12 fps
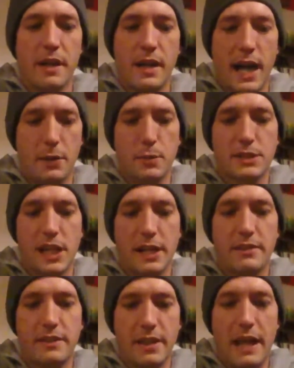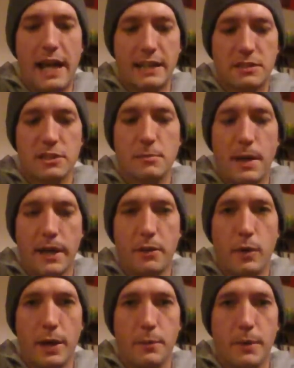I wish I did actually buy the
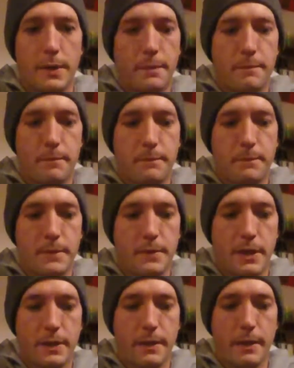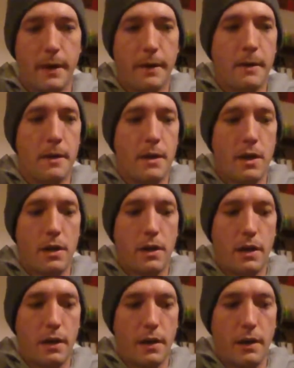white one, I'm not gonna lie.
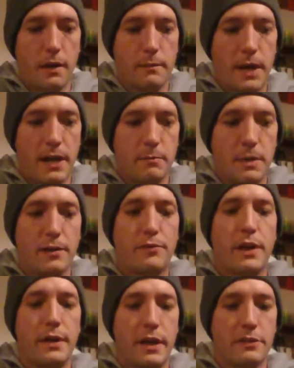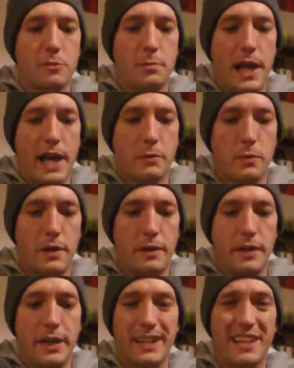My friend has a black
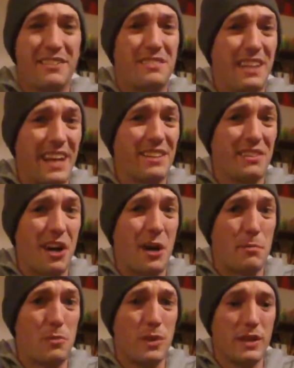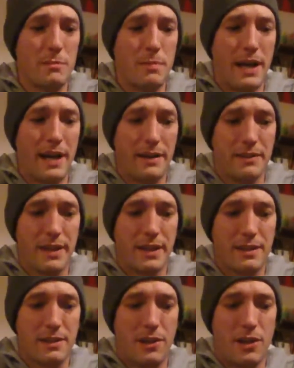one, and it gets dinged up really bad,
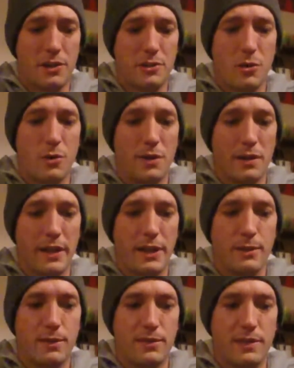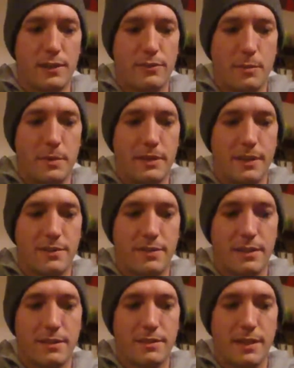like hardcore. Like you can see it from a
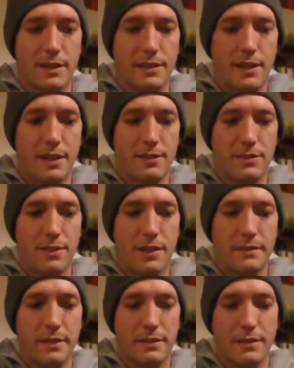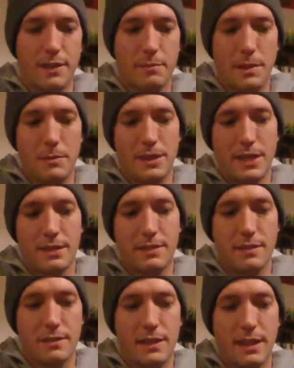distance, like that his is all dinged up. I mean,
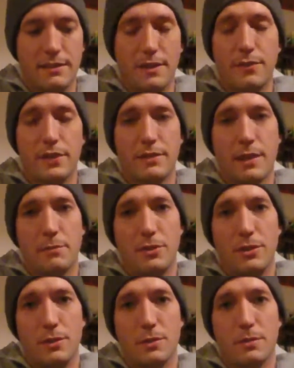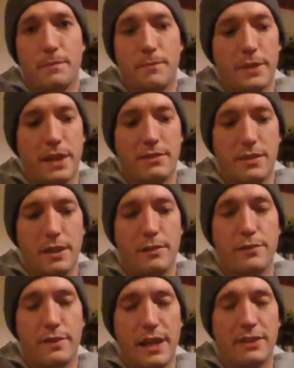that's it. That's if it's up to you. That's
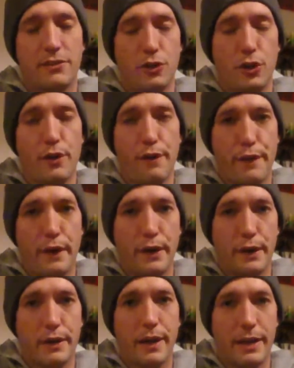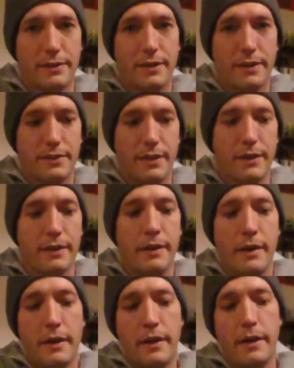if that's your thing, as they say.
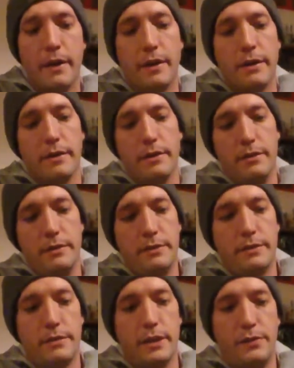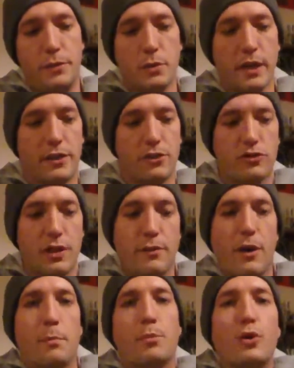If you like your
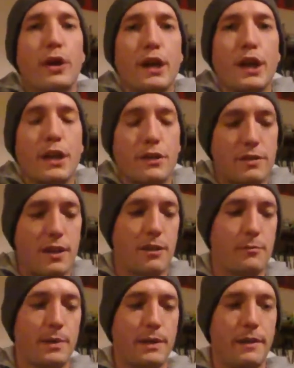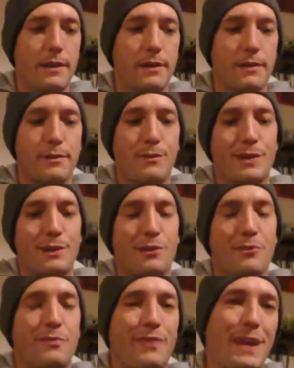stuff all pretty and stuff, but you know, when
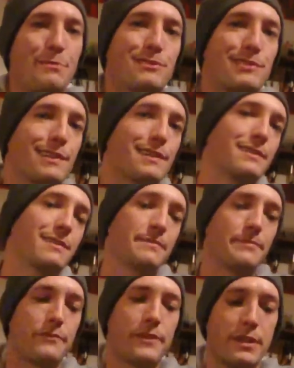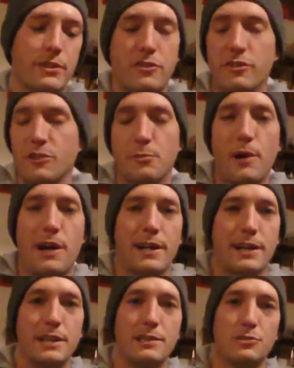you're a vapester and it's in your
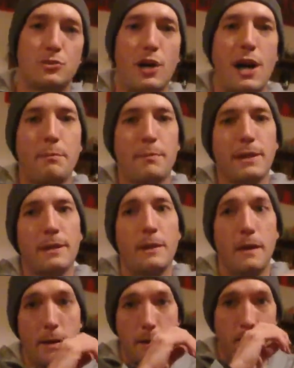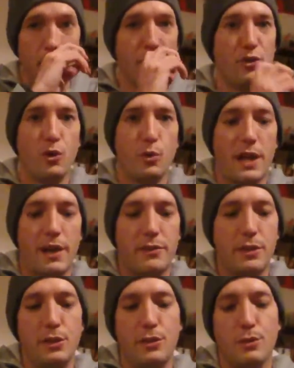pocket, you drop it, you do
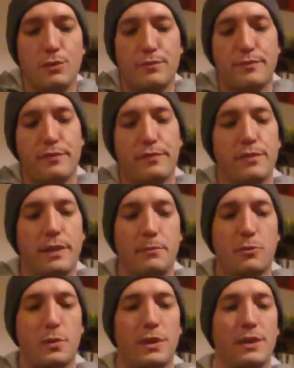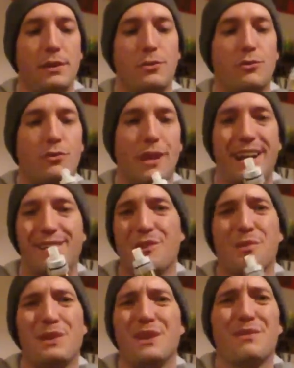whatever you do. Flips with it, I don't
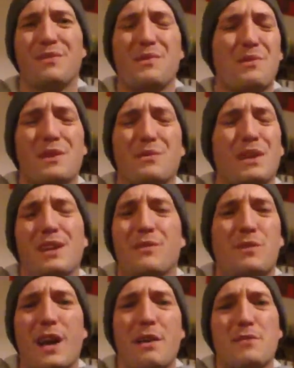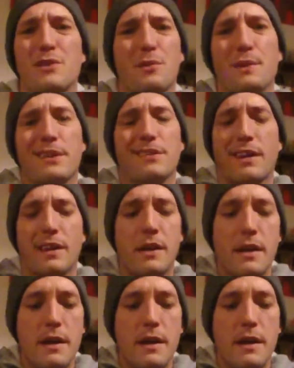know whatever you do with this thing.